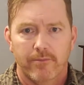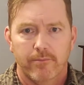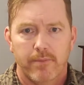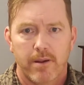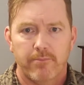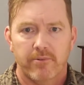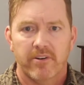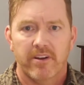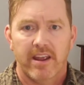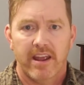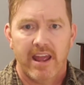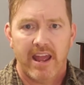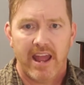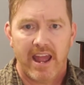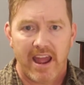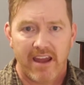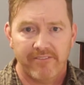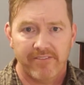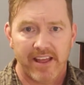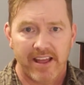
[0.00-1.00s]
Remember,
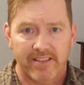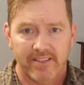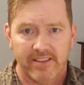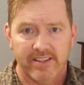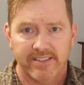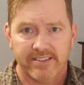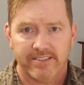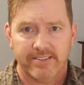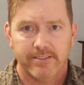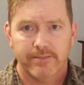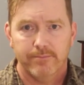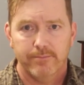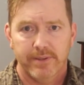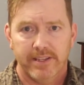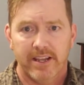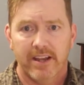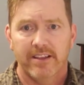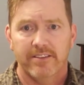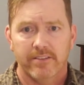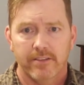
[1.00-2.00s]
have that list,
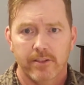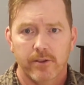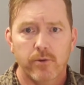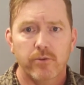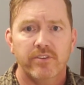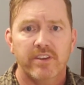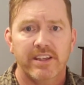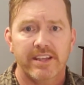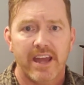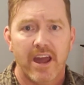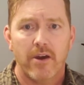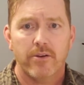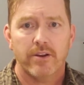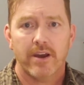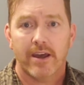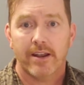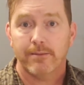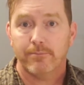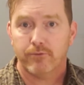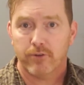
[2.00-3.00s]
because losing out
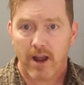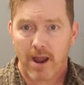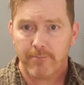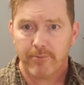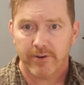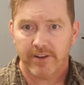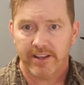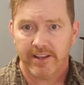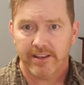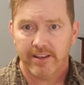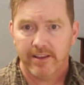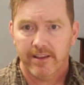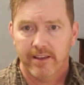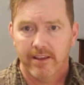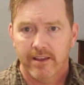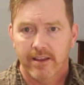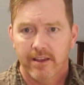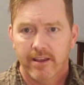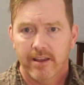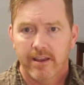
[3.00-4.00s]
on a property
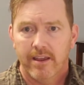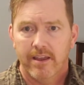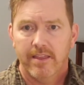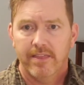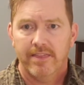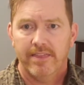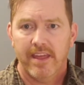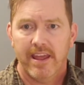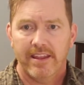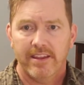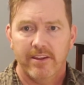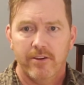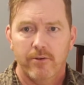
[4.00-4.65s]
that